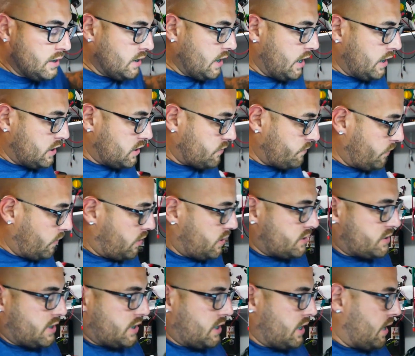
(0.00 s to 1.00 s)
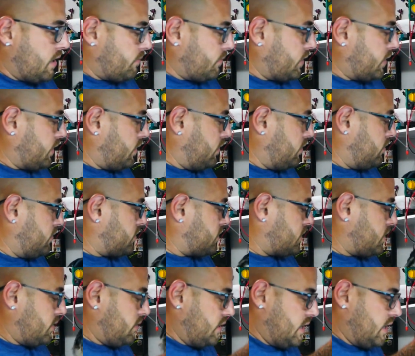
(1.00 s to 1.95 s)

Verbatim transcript: And as far as the camera goes,